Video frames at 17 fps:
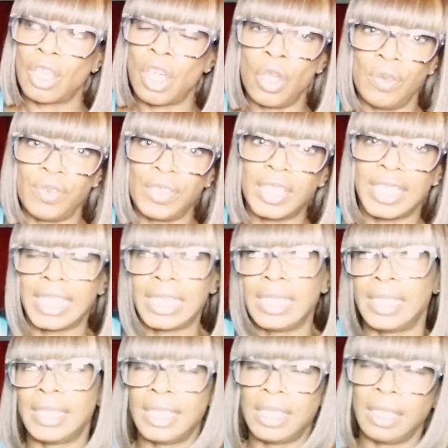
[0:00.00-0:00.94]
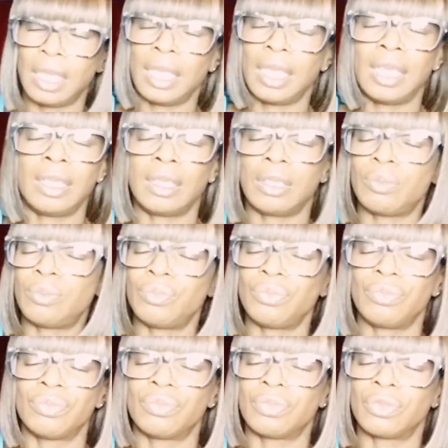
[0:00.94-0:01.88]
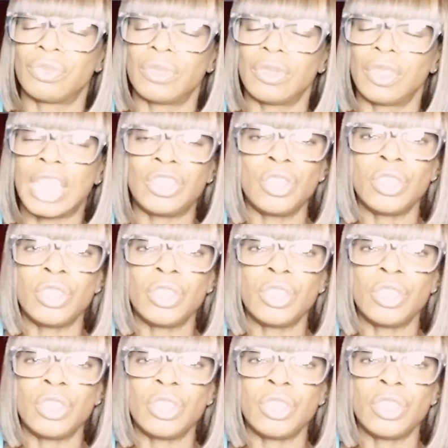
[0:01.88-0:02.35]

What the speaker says: Overnight, clearly. And I